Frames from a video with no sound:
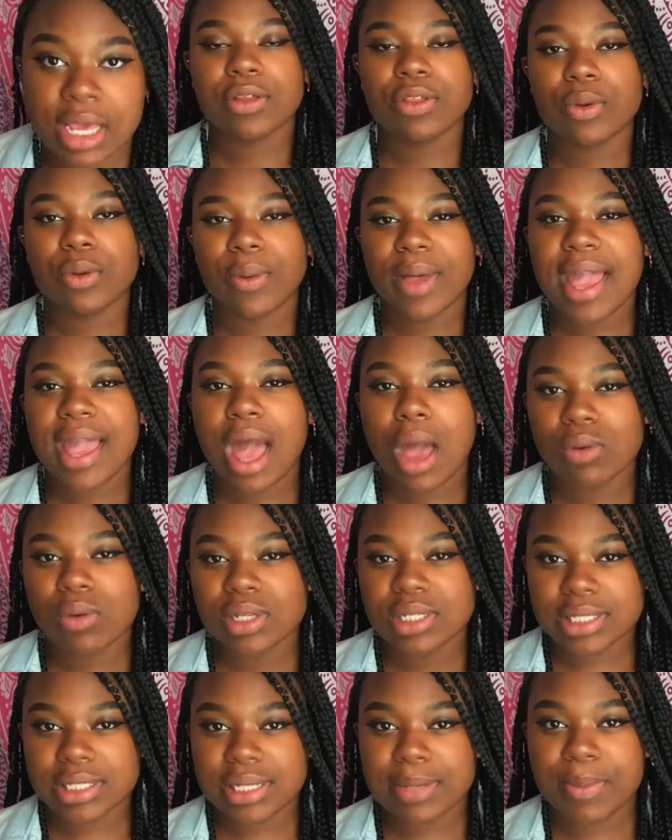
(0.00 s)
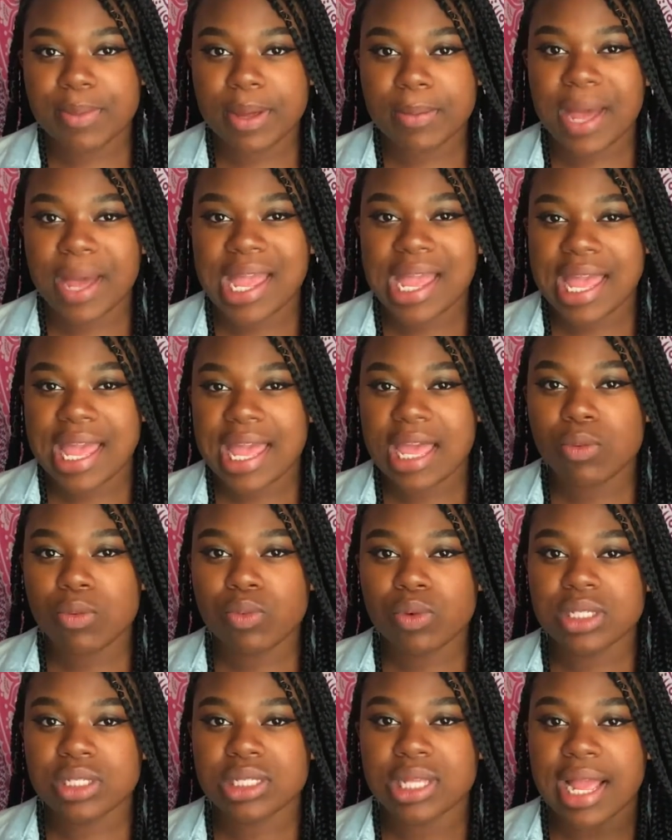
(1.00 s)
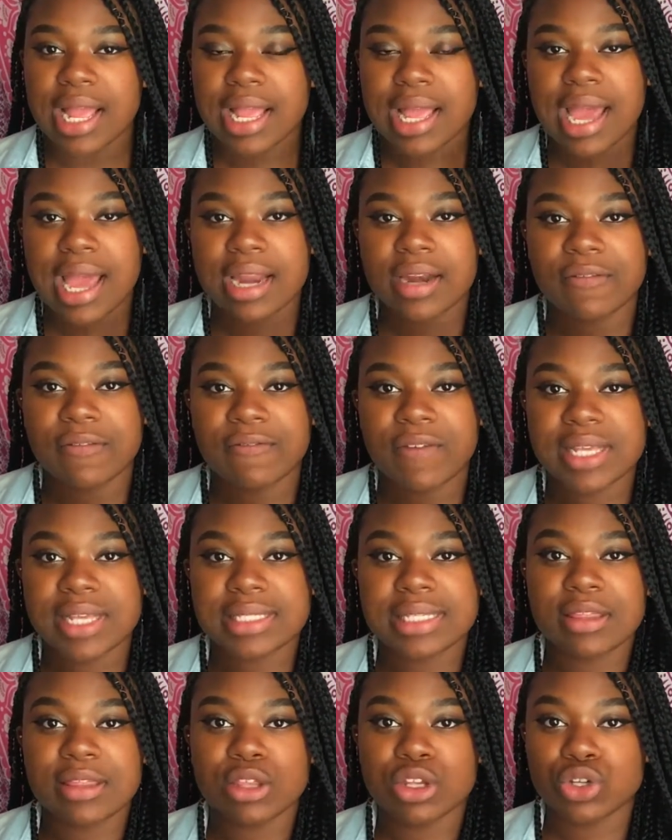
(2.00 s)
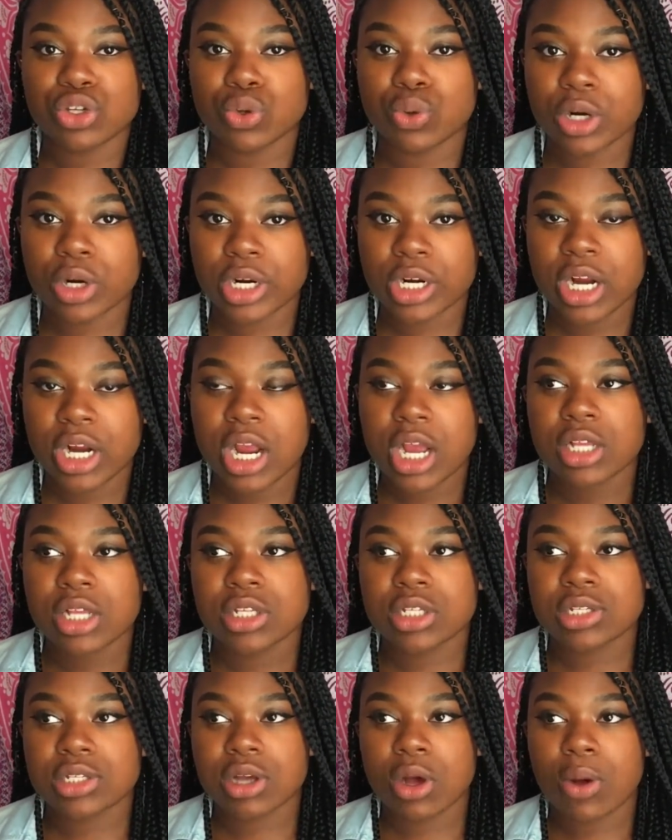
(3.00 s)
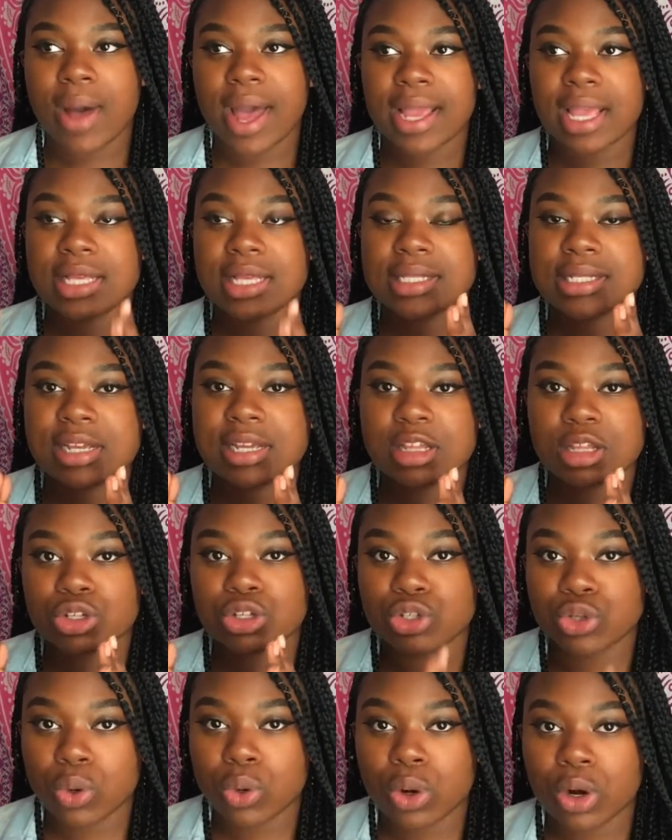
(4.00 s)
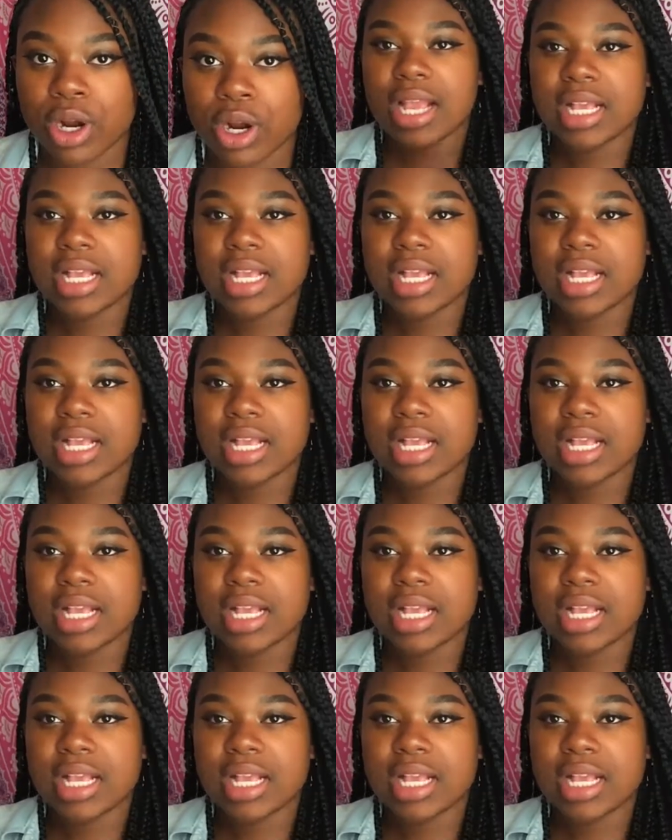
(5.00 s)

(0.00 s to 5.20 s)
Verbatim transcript: So the way I was sleeping, my head was kind of facing the door, so I can see the door.